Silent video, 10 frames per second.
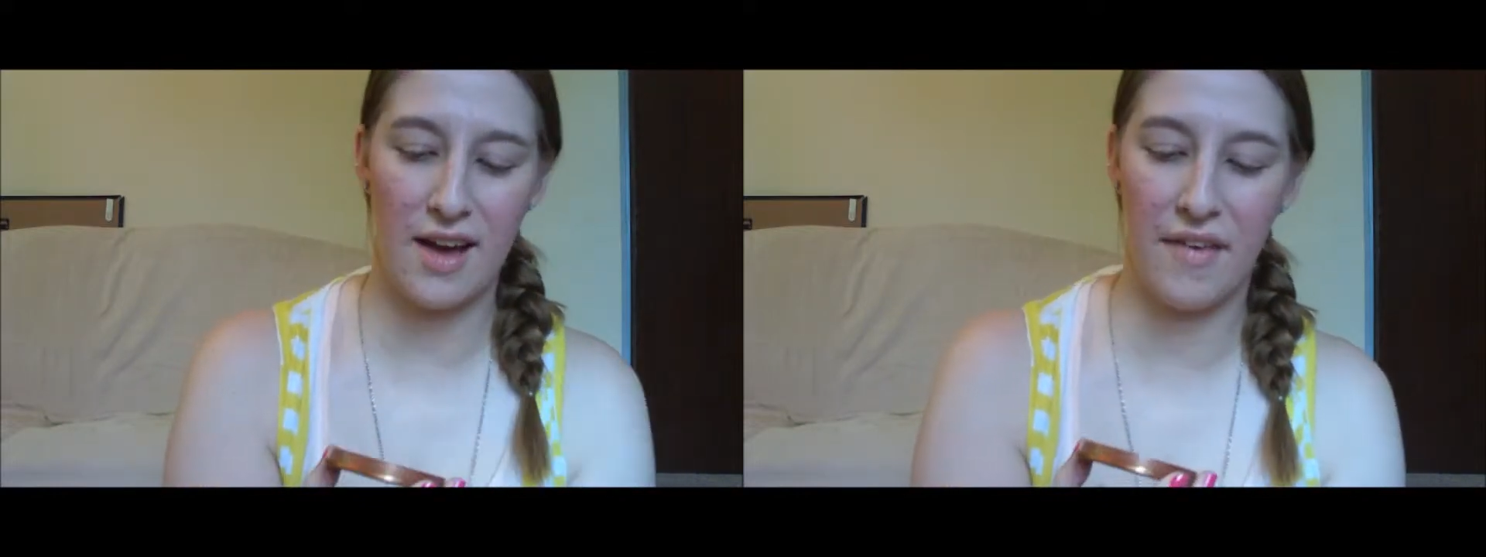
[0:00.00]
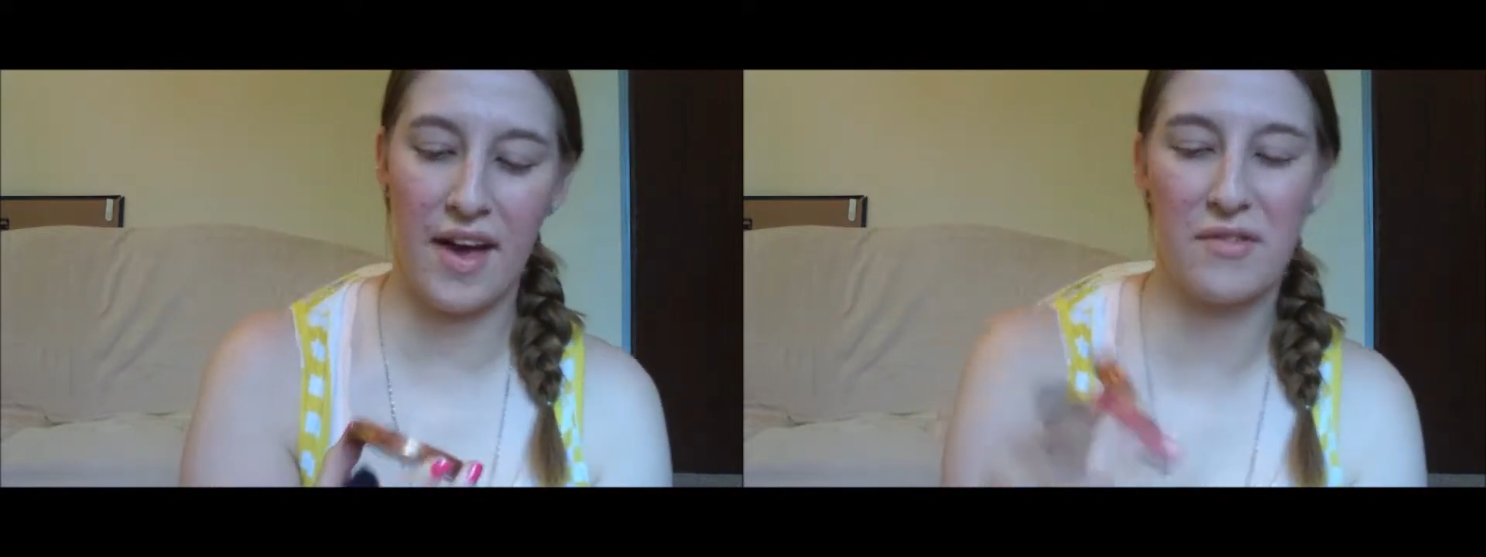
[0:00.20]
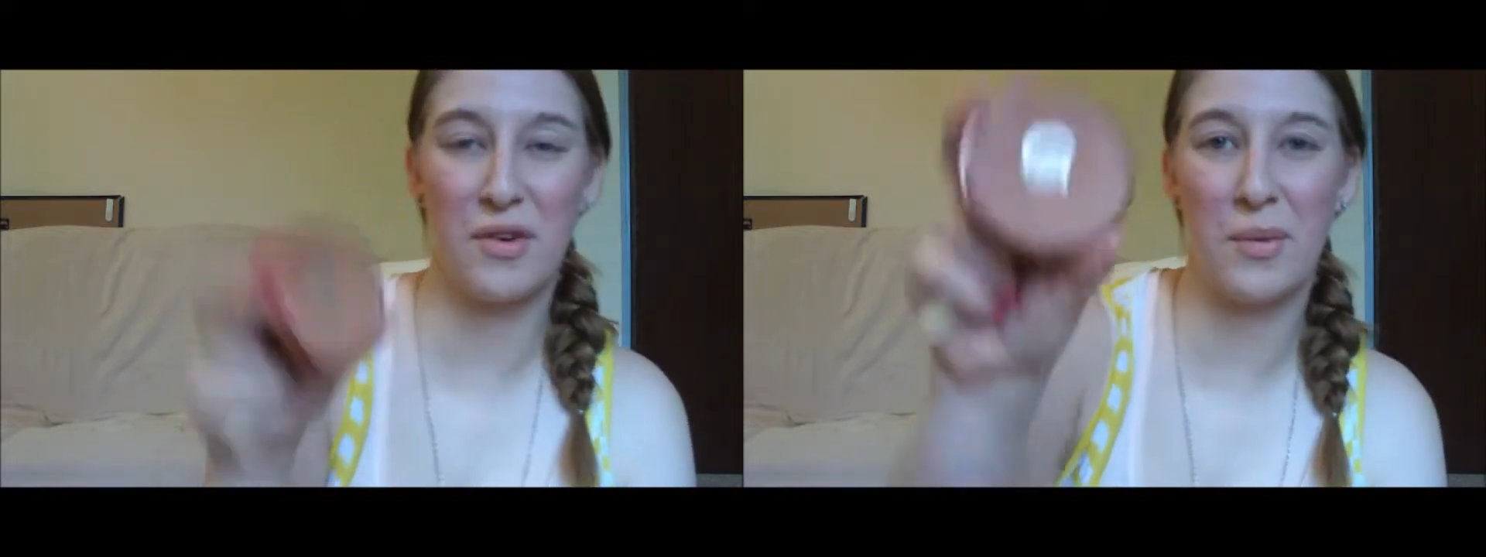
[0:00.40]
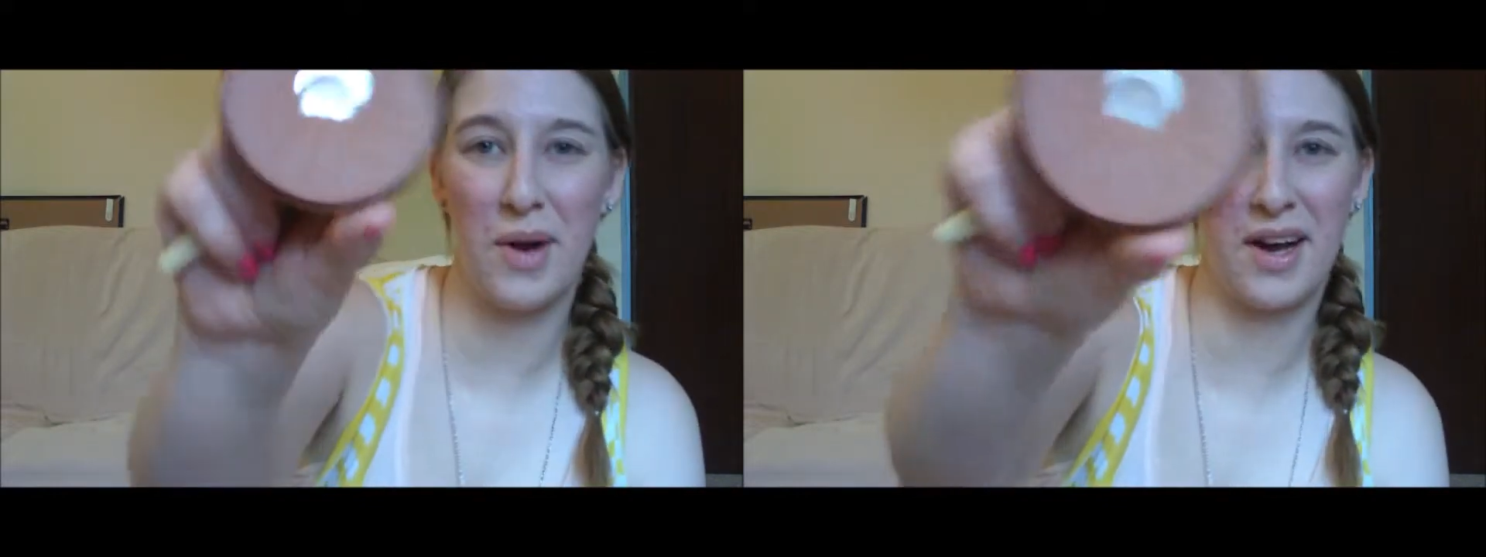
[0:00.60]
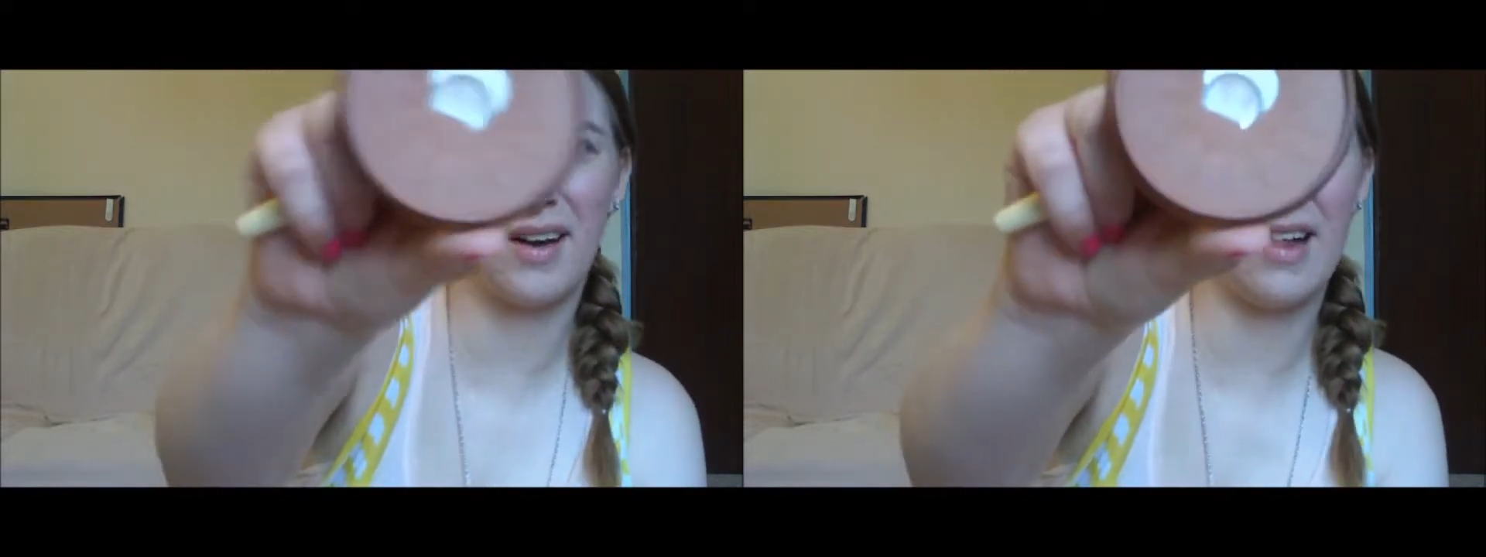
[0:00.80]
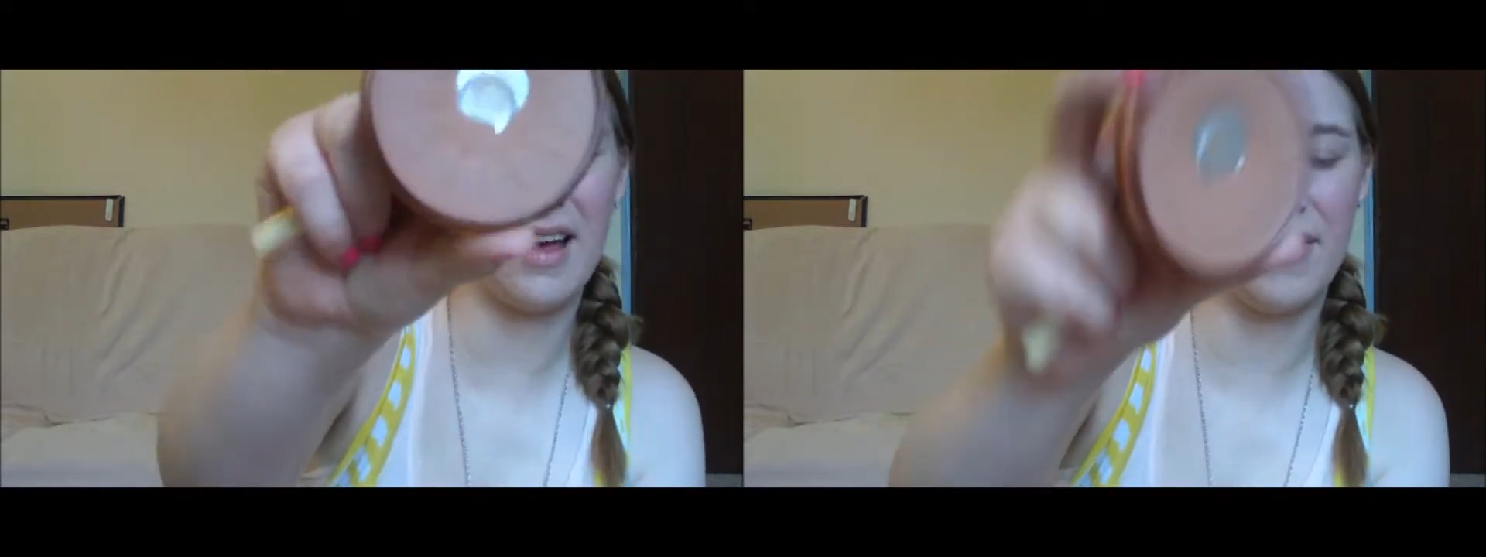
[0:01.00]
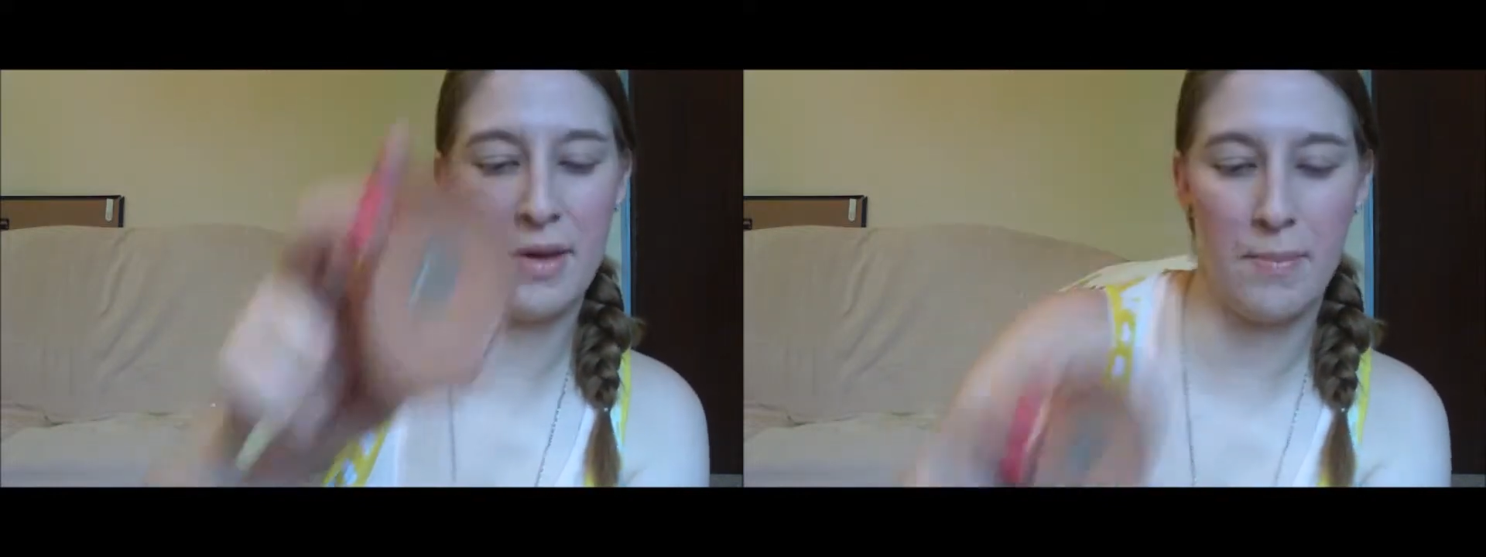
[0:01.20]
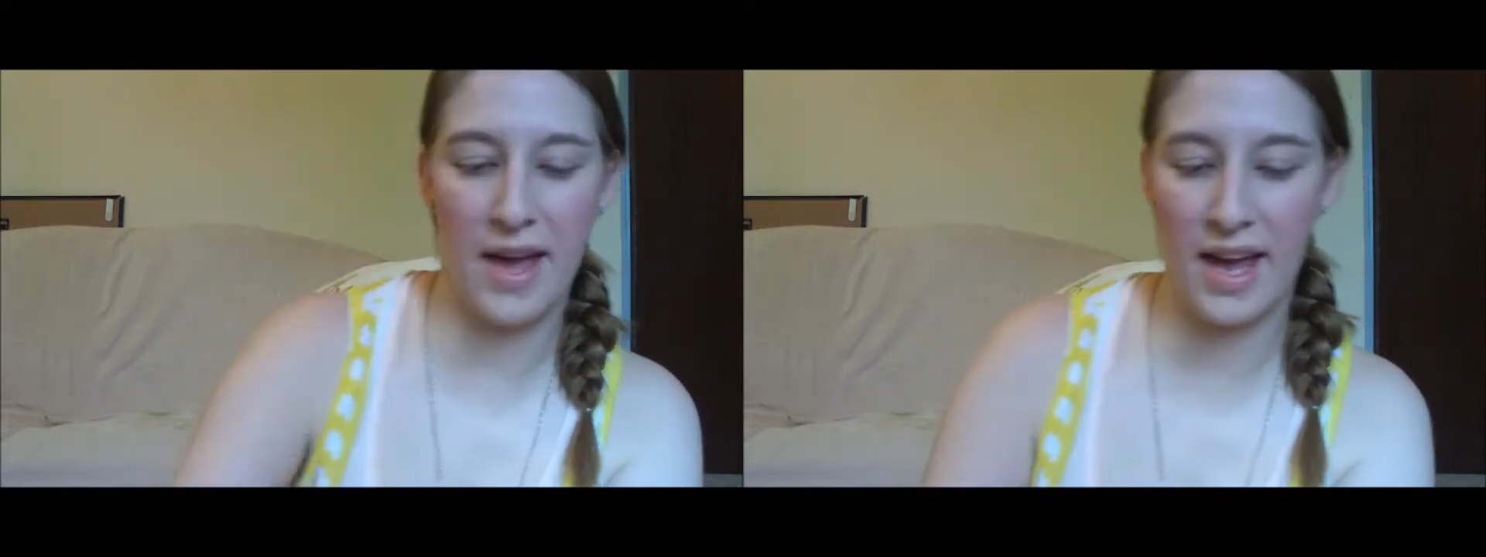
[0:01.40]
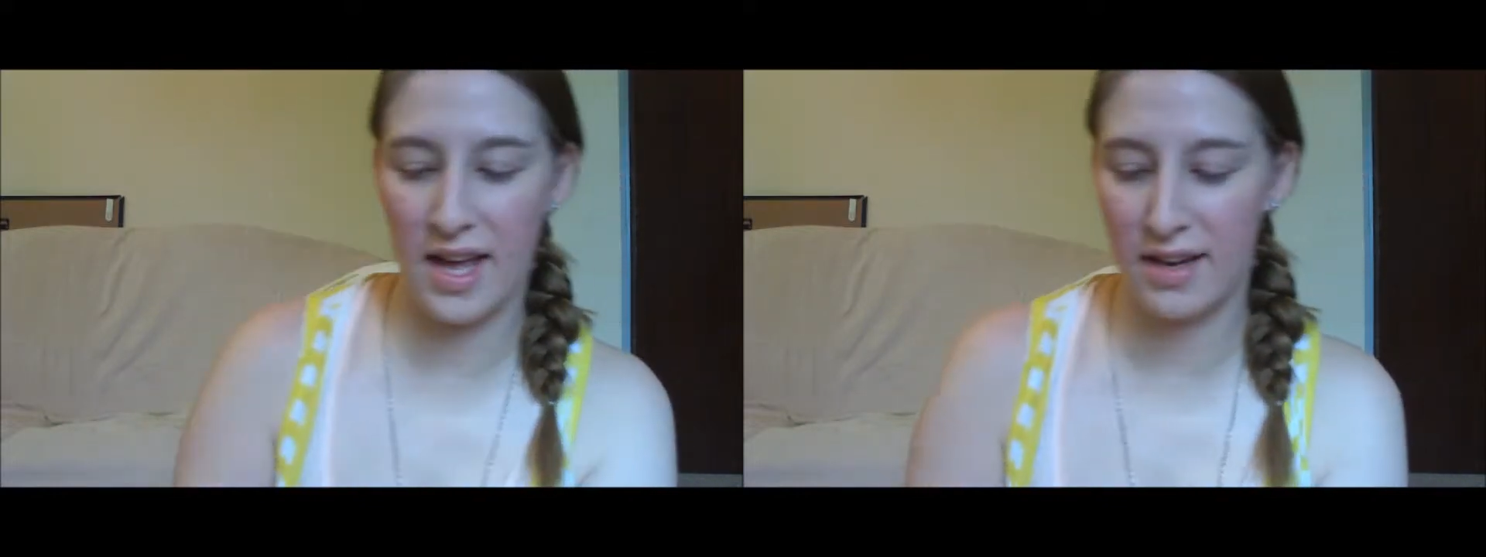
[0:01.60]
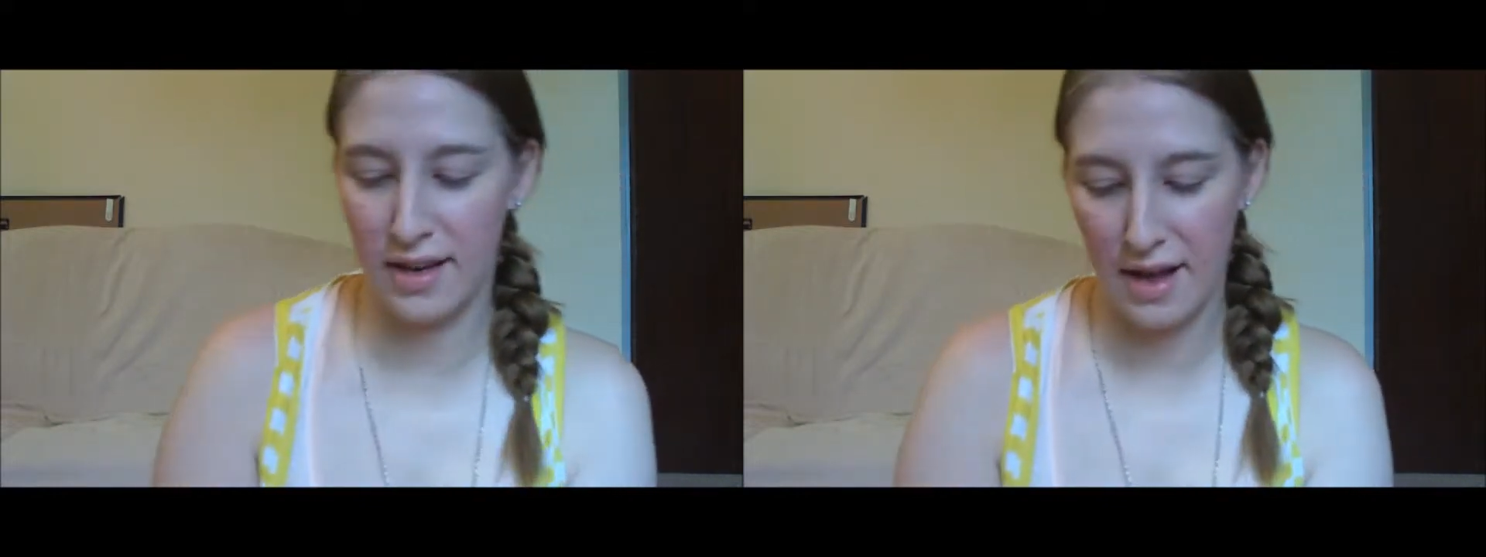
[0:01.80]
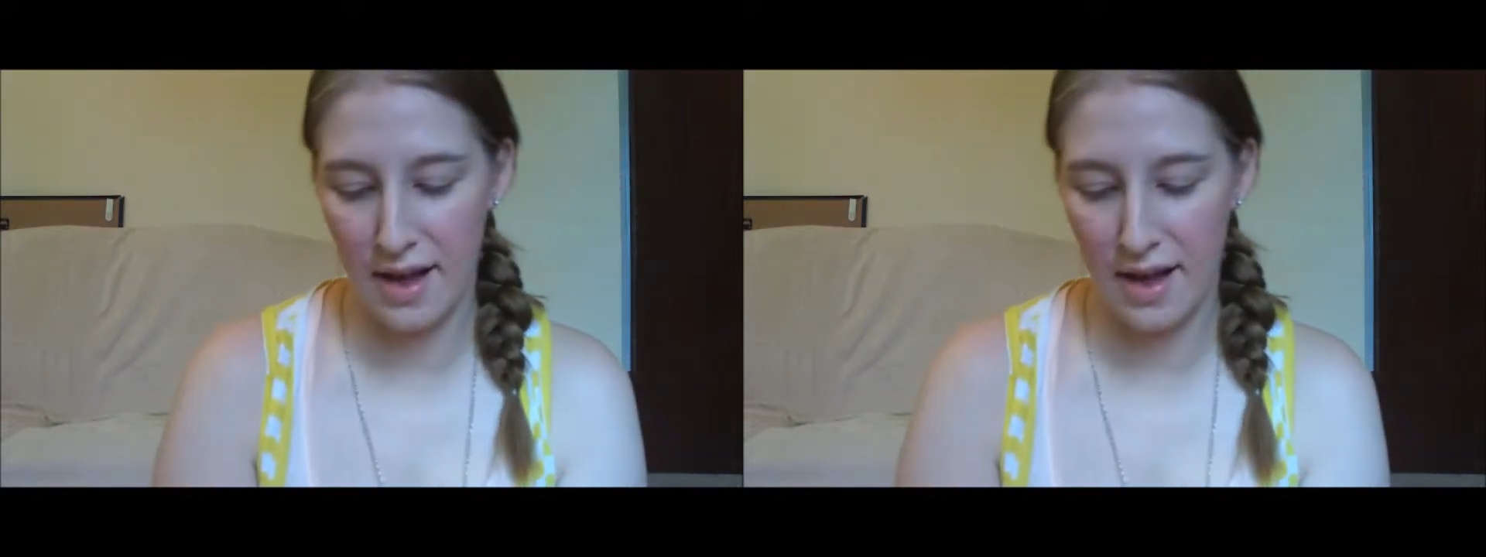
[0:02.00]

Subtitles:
I've had for a while. I've hit pan.